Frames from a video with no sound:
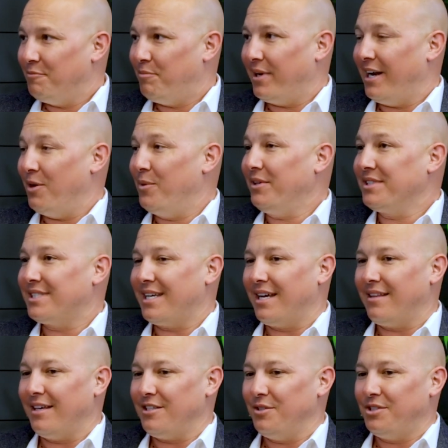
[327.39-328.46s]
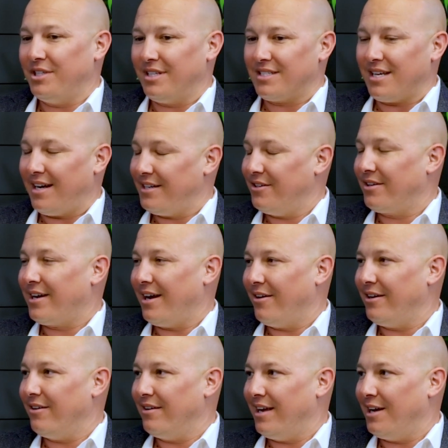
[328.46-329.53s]
But I will say that you should design your
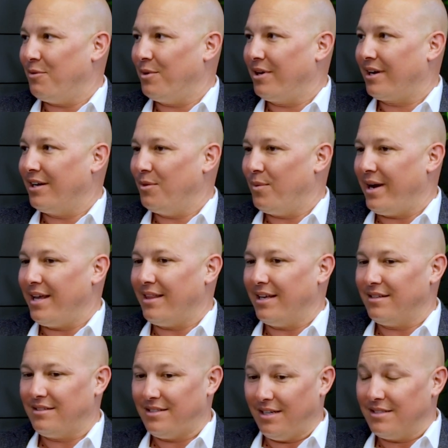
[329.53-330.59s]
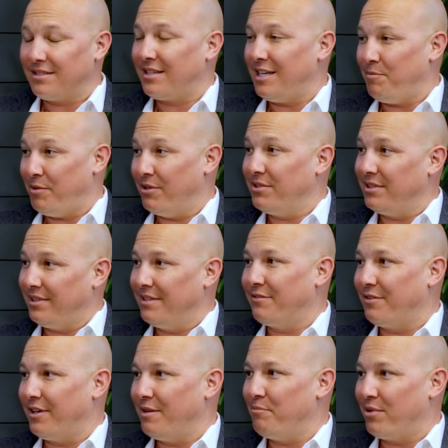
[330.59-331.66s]
carrier network in a way that does keep your
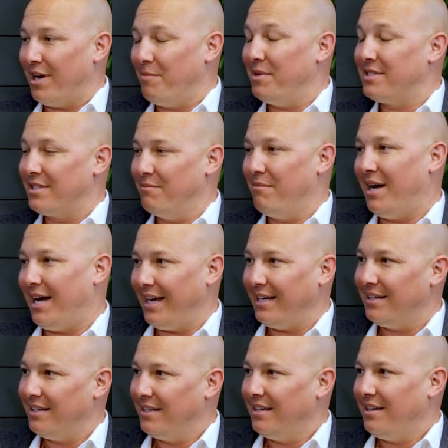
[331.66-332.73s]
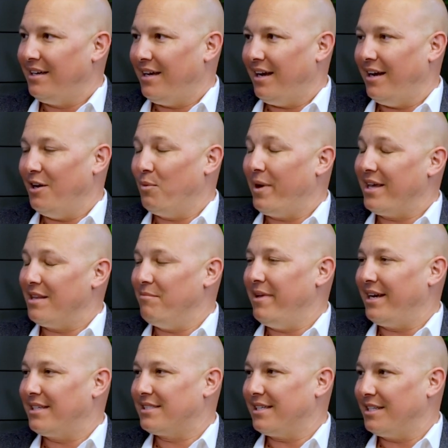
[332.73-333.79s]
delivery promise in mind, in a way that
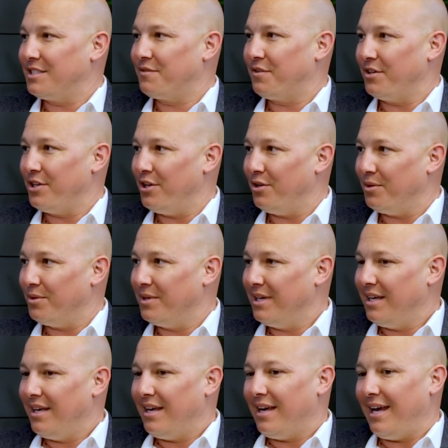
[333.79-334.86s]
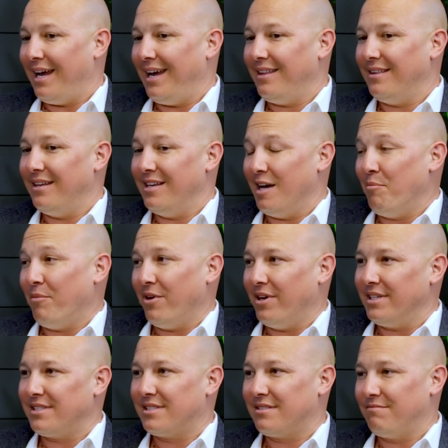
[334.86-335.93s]
makes sense for you. And
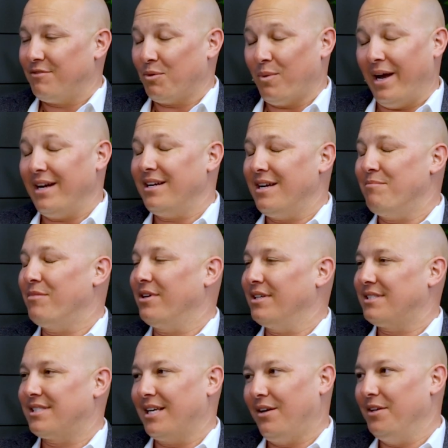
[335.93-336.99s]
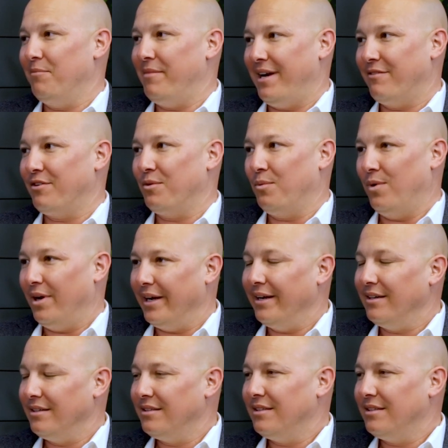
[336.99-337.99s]
the right number is seldom ever one.